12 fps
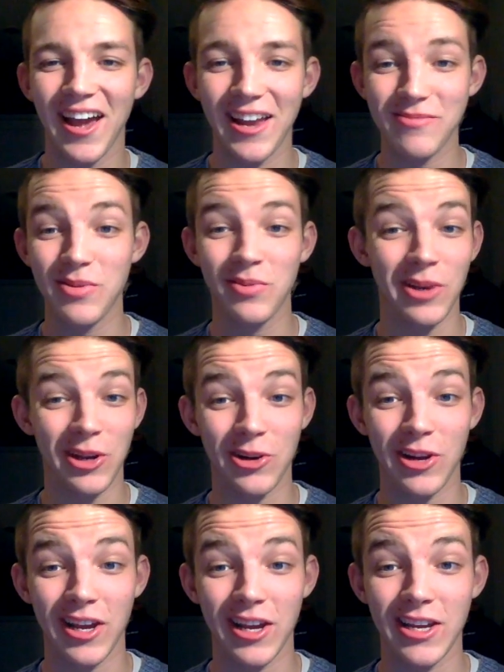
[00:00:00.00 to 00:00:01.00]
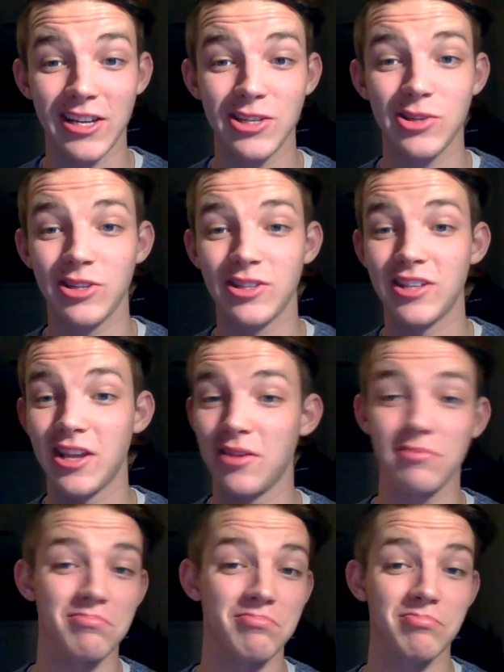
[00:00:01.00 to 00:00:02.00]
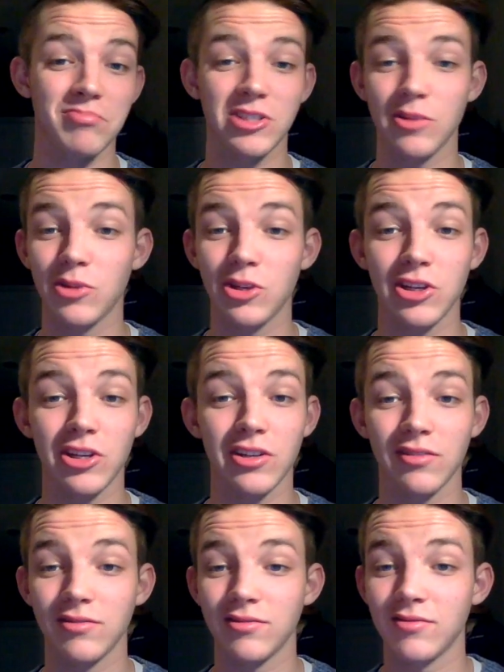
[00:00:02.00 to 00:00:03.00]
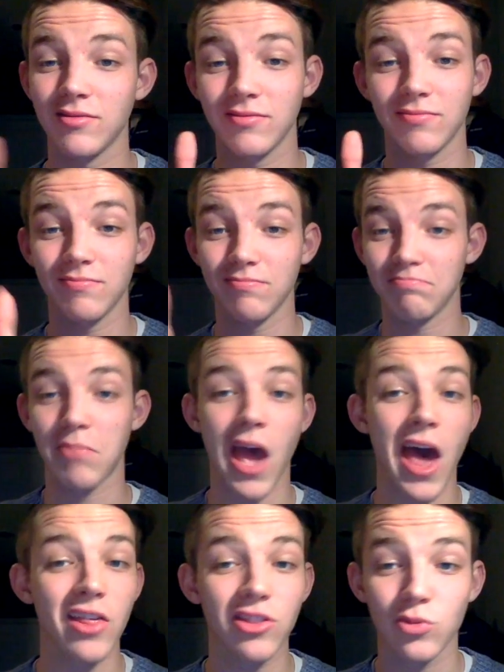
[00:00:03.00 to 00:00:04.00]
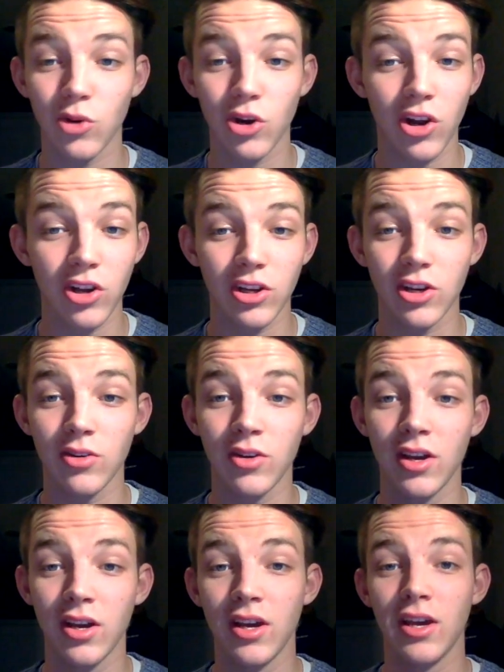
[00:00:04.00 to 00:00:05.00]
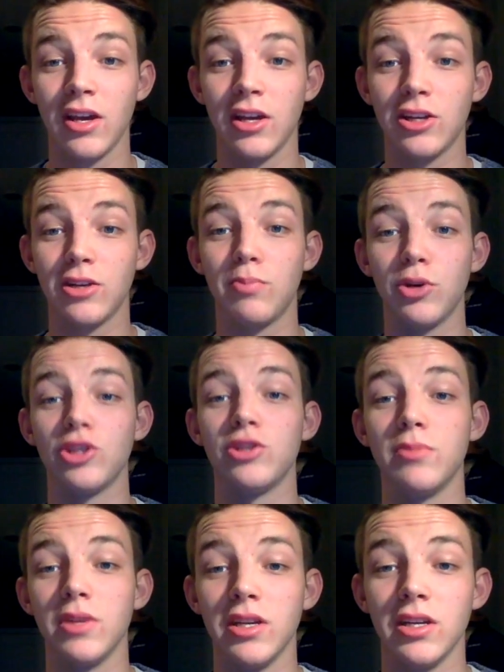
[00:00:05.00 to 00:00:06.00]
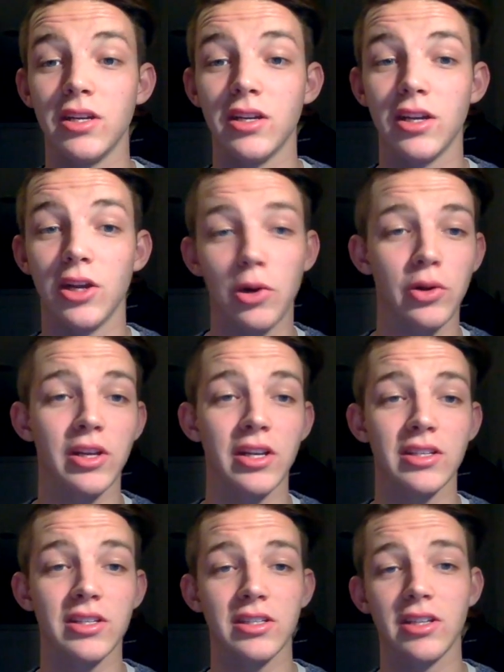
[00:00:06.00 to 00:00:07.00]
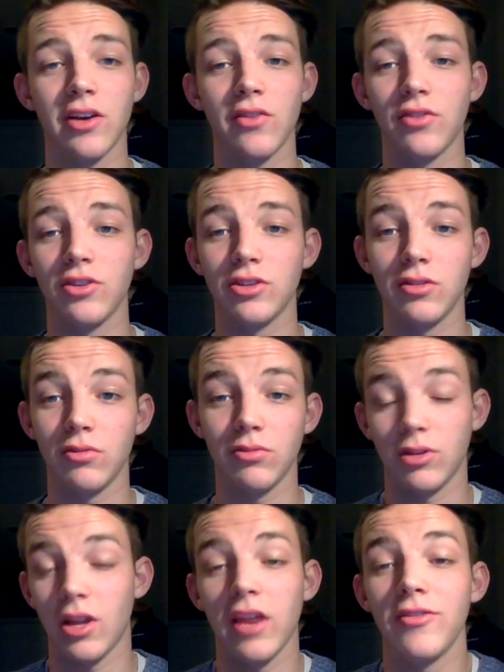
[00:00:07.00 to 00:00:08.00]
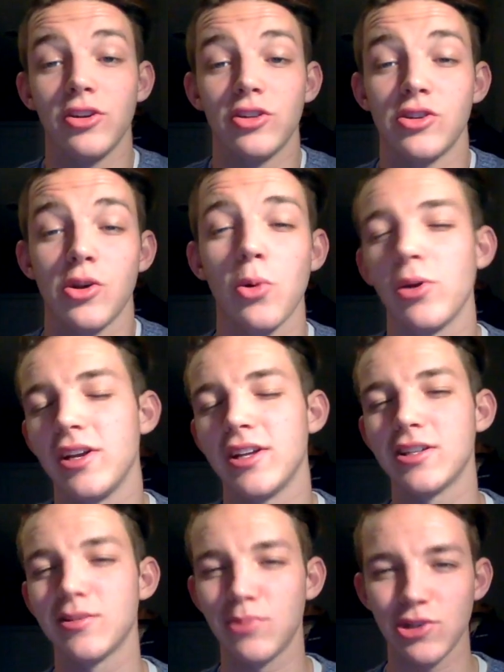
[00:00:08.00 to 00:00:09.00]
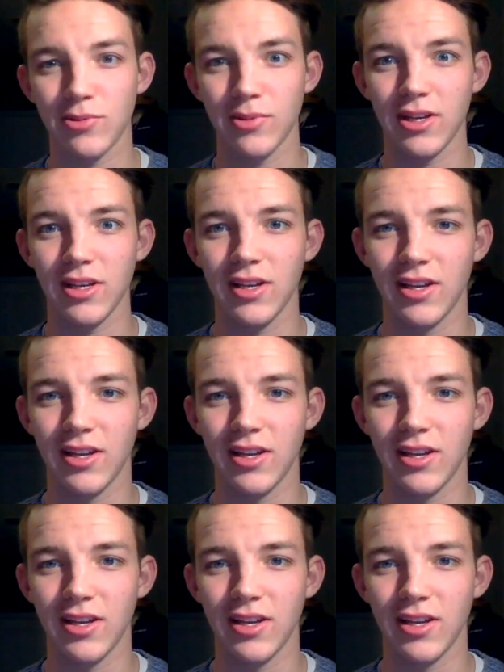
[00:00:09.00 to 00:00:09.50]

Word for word: I need people my own age, same, similar paths we're on, you know, to push me in holiness and stuff. And not even just holiness, push me